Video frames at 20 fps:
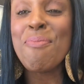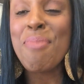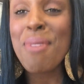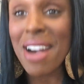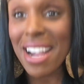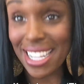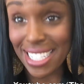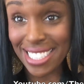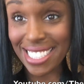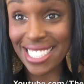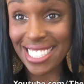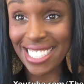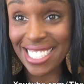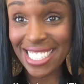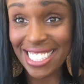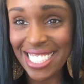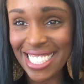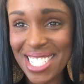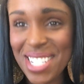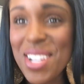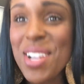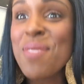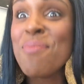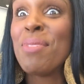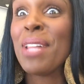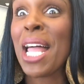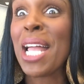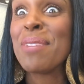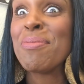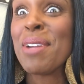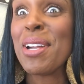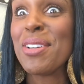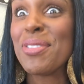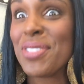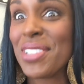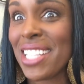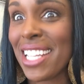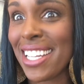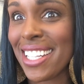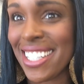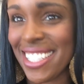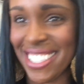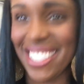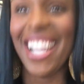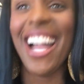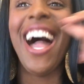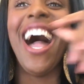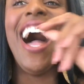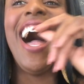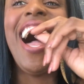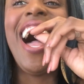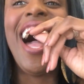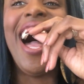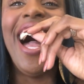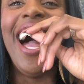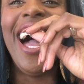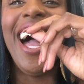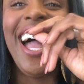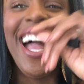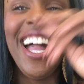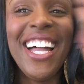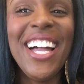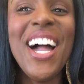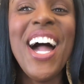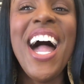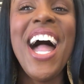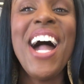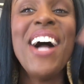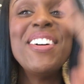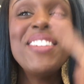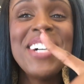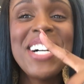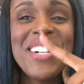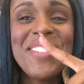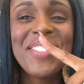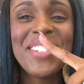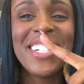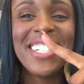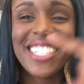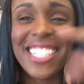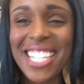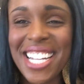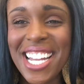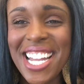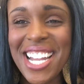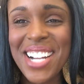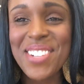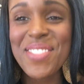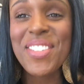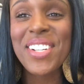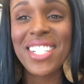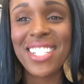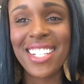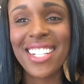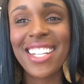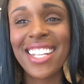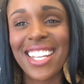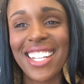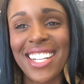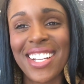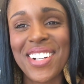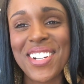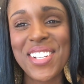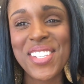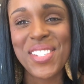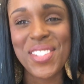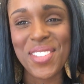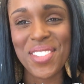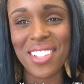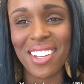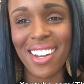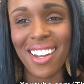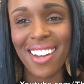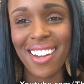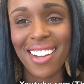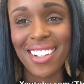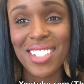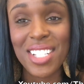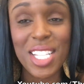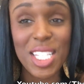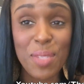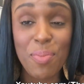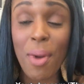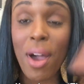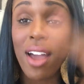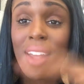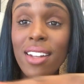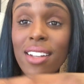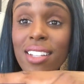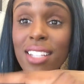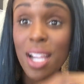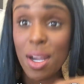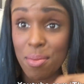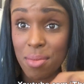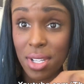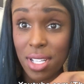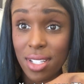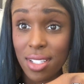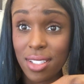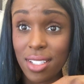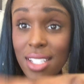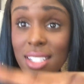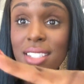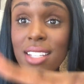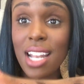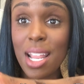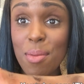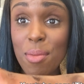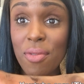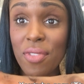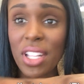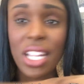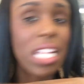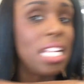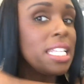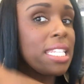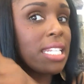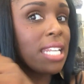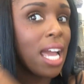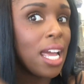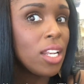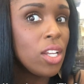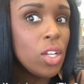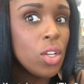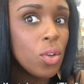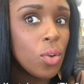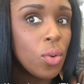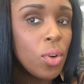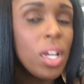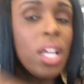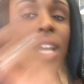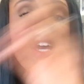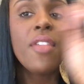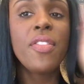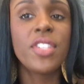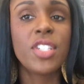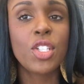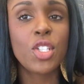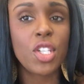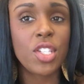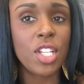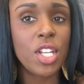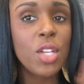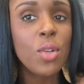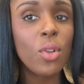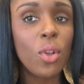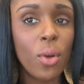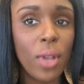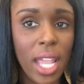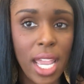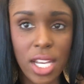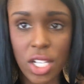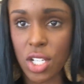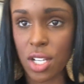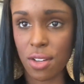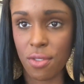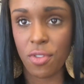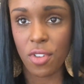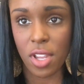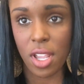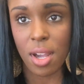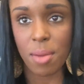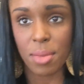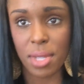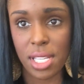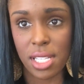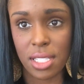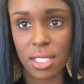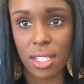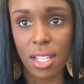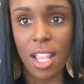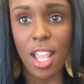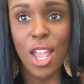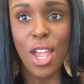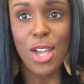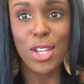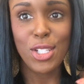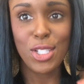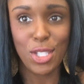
But blackmail for later. However, we did get here to the spot. Yummies is the name of it, and it's not new. This is just a new location for Yummies.